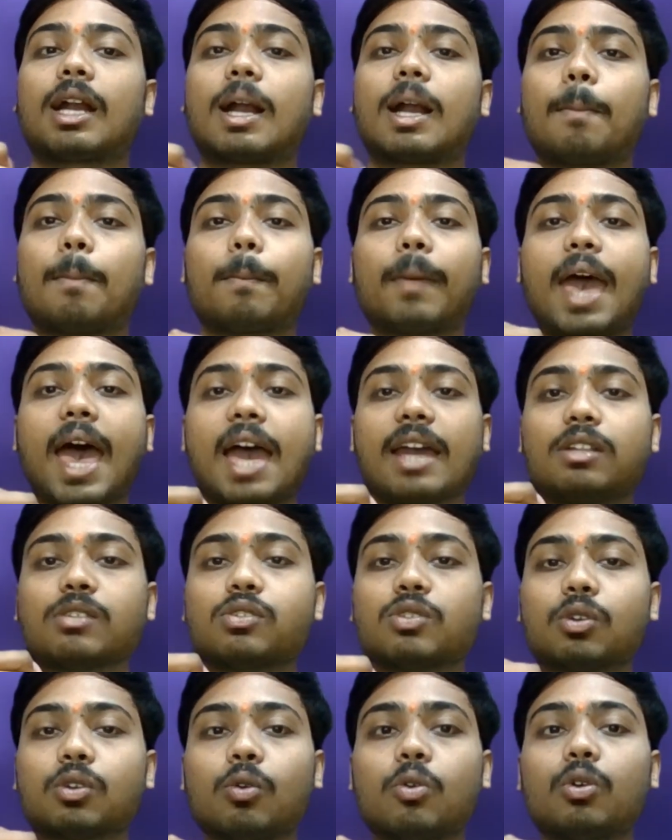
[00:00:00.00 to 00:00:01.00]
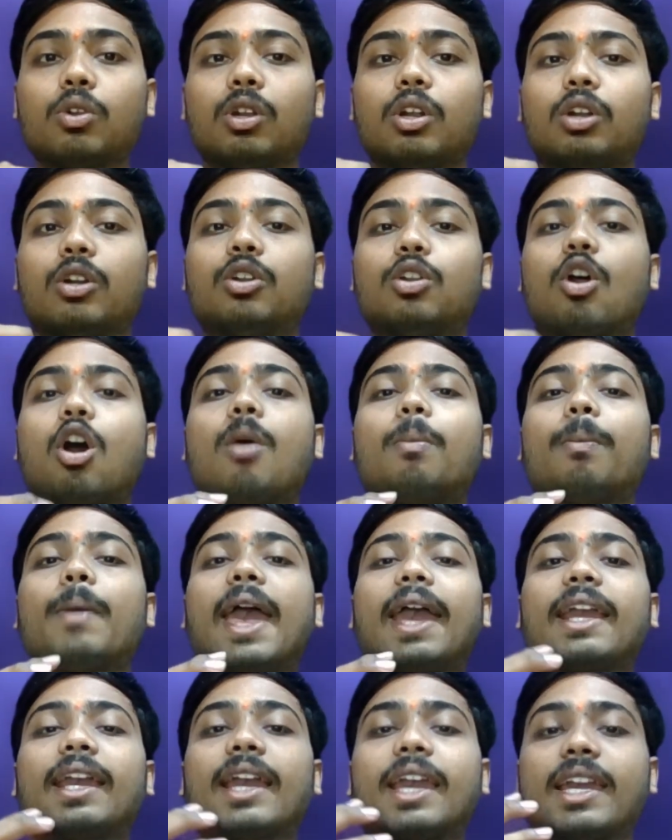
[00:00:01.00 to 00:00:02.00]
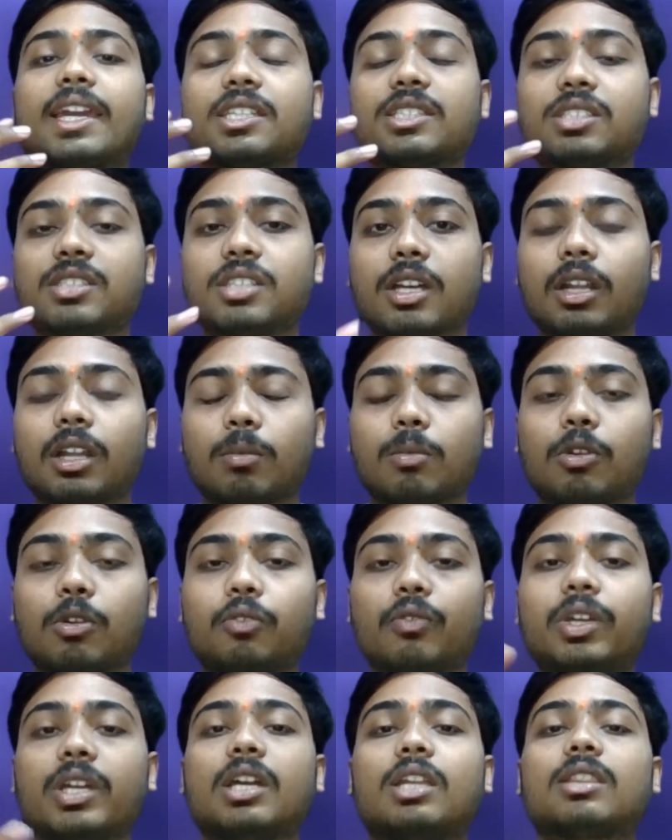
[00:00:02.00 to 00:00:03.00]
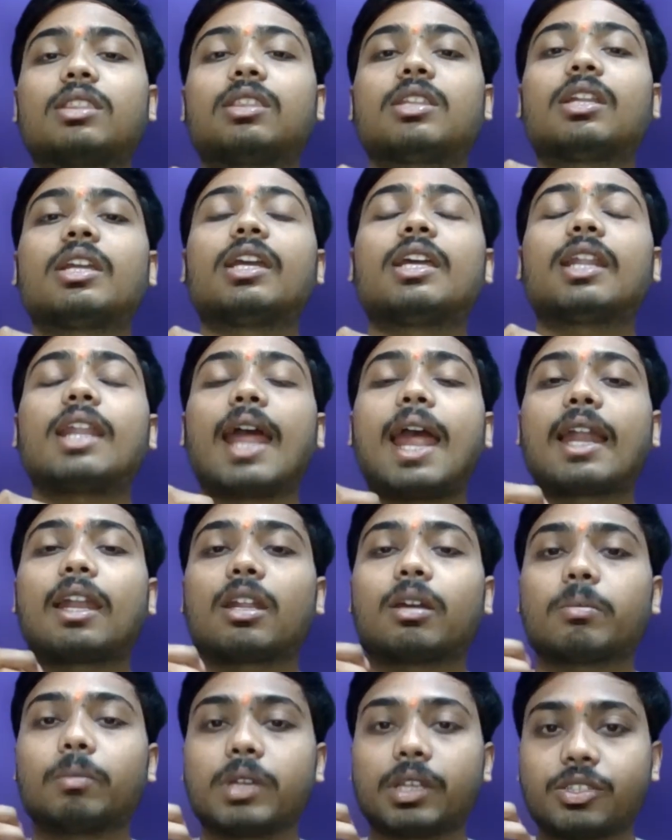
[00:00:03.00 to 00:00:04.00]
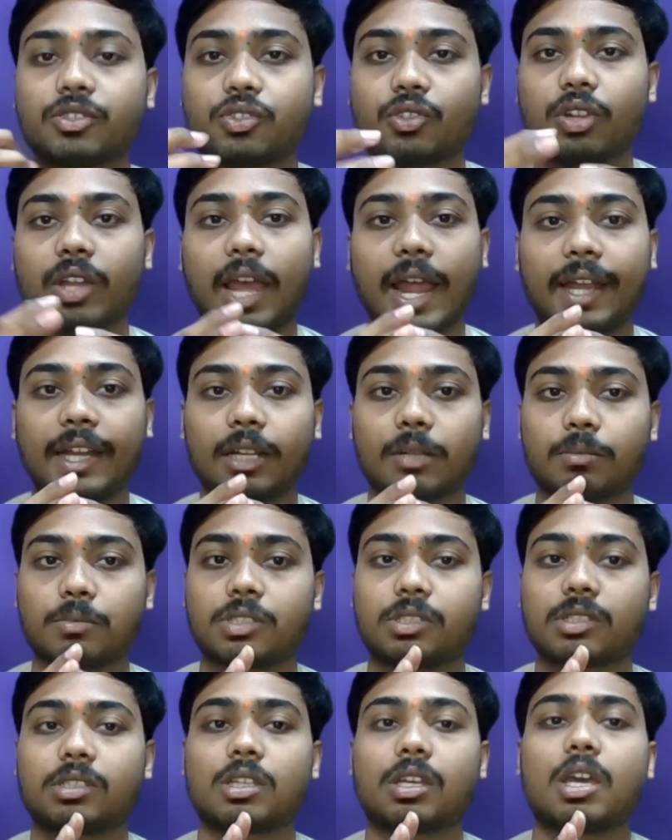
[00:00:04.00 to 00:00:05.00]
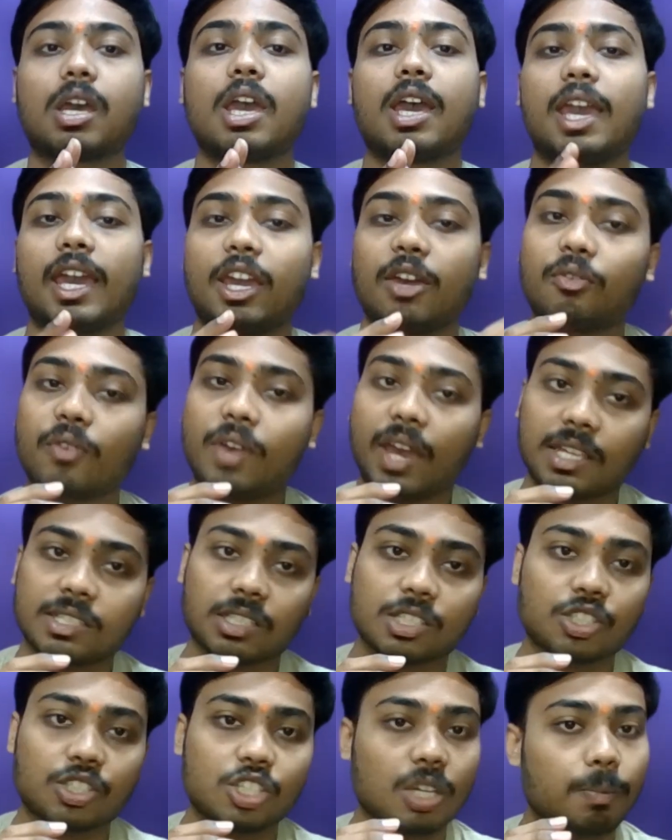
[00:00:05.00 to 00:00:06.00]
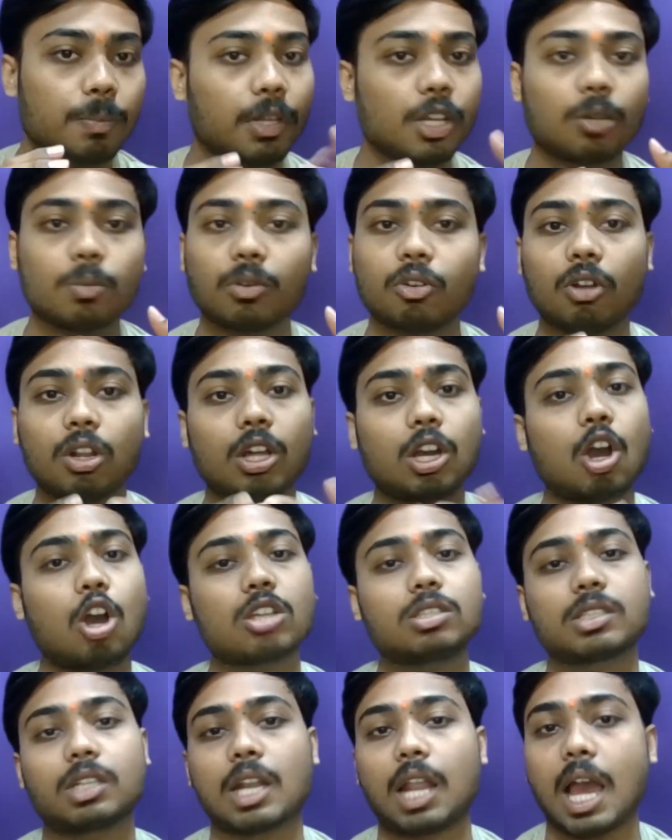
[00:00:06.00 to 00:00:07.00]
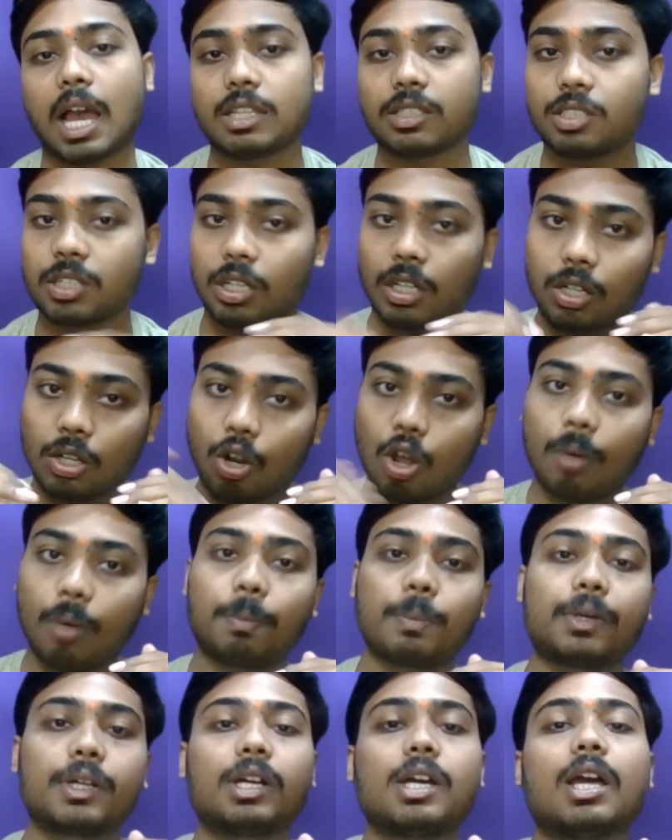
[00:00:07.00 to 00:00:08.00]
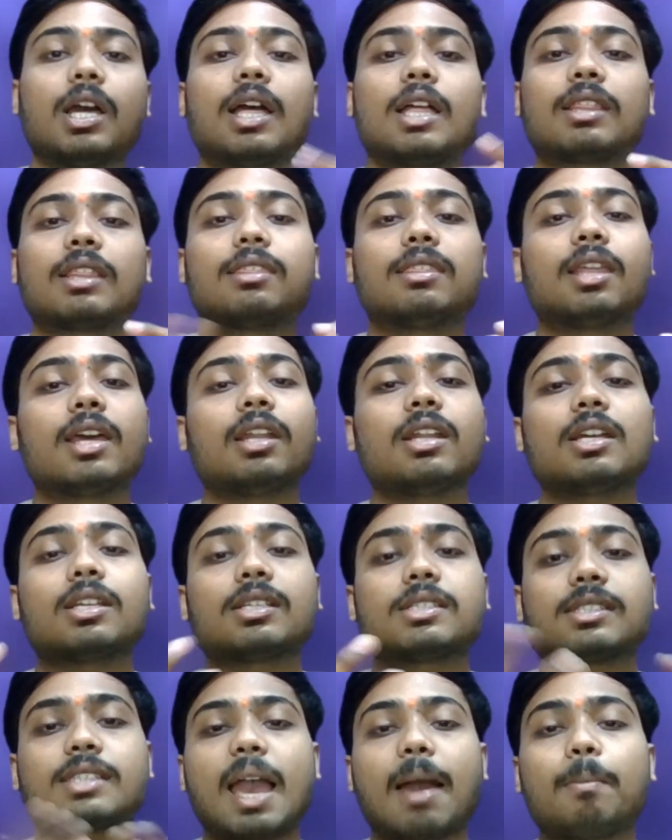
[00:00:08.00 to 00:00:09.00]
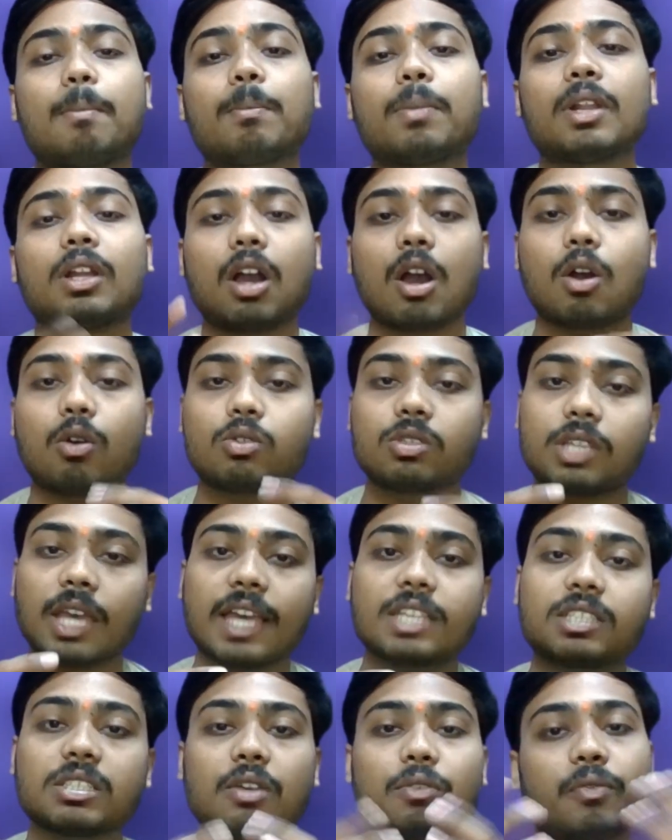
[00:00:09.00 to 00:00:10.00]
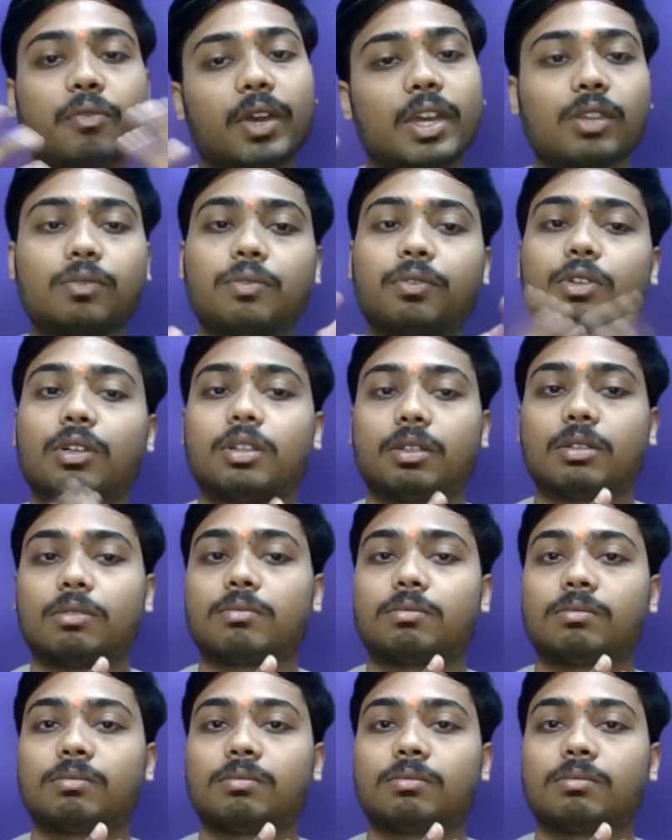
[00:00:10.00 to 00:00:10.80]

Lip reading: Compare score drop against removing 3 random history items. If SHAP removal caused a larger drop, then sample counts as faithful.